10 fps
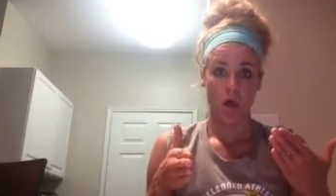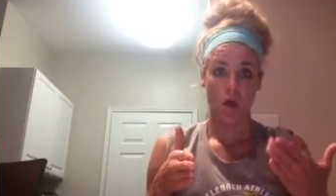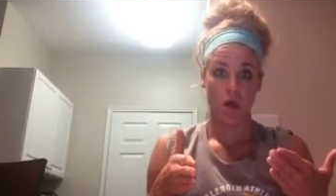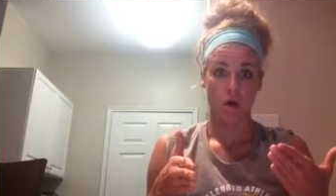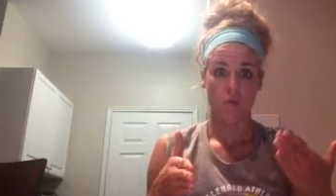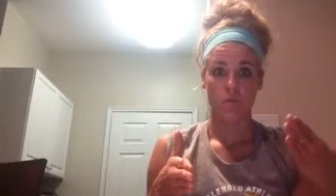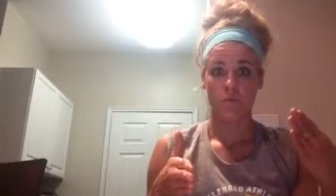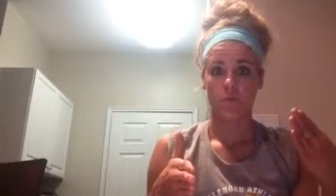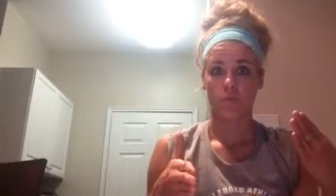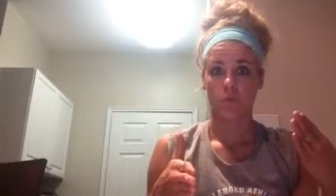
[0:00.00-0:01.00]
A
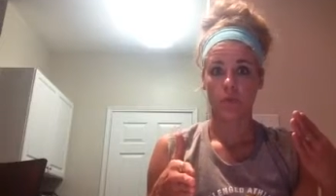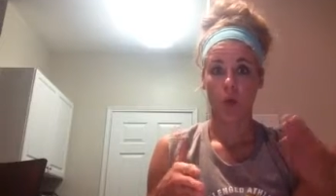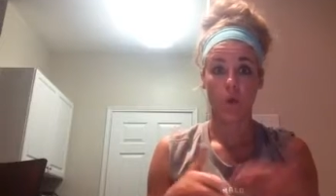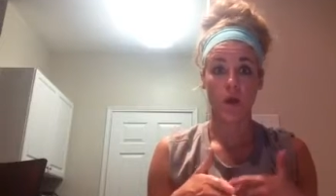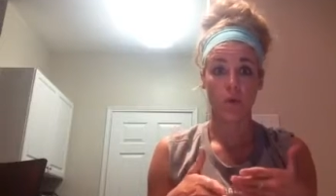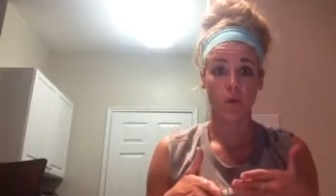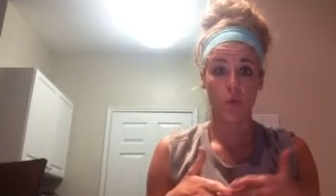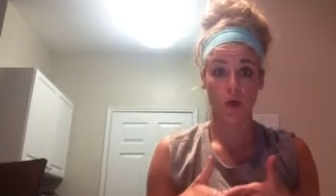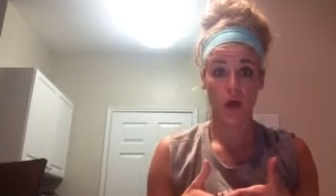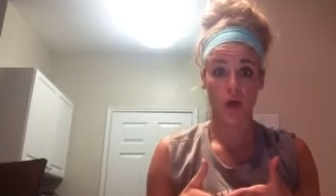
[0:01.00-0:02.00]
1-hour
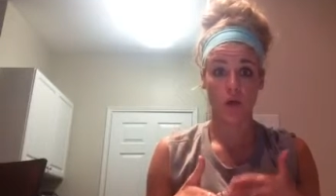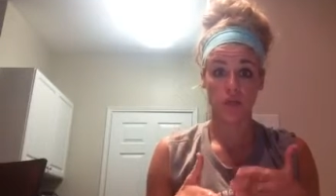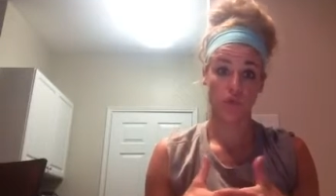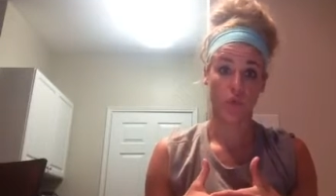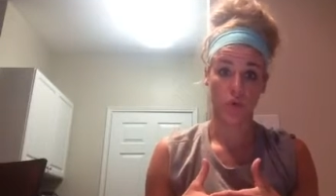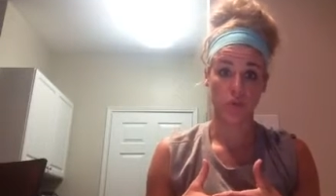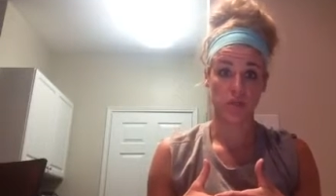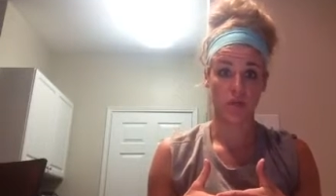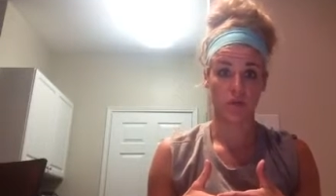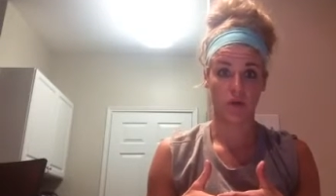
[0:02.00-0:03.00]
workout is
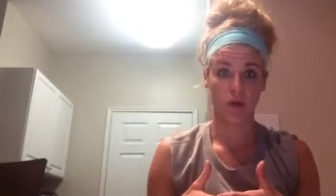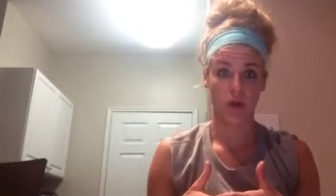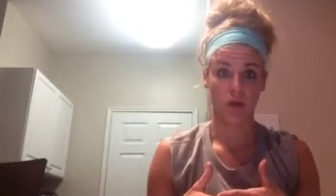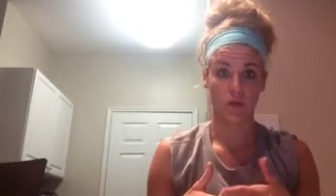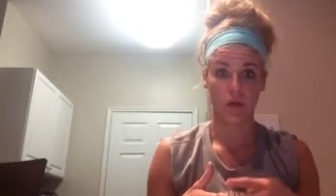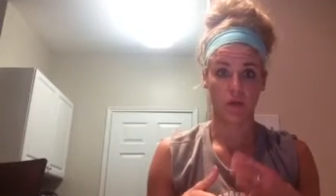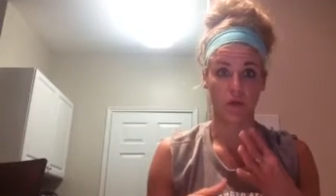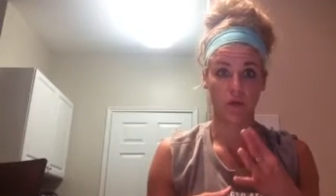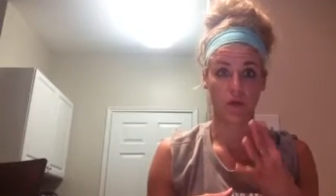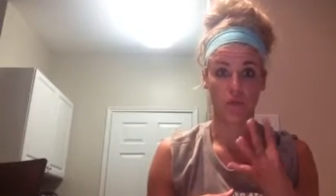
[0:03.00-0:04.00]
4% of your day, like
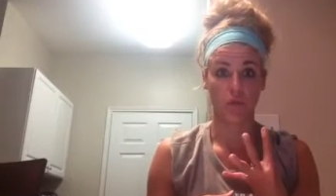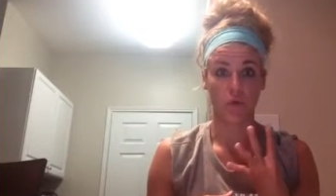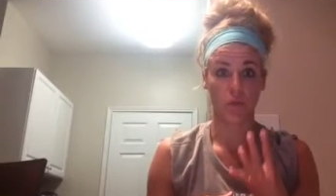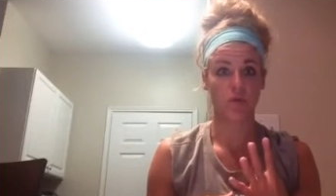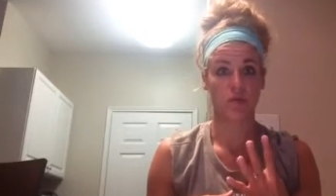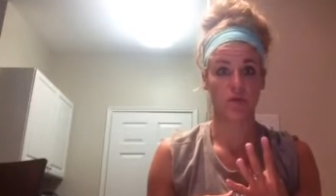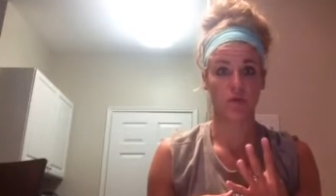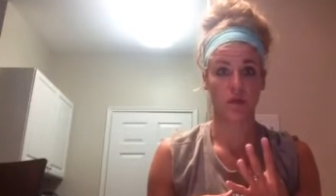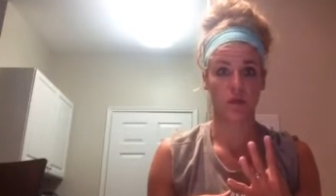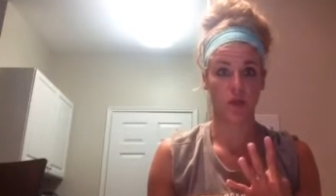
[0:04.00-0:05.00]
literally 4% of
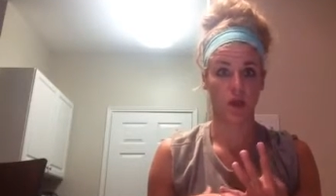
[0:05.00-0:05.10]
it.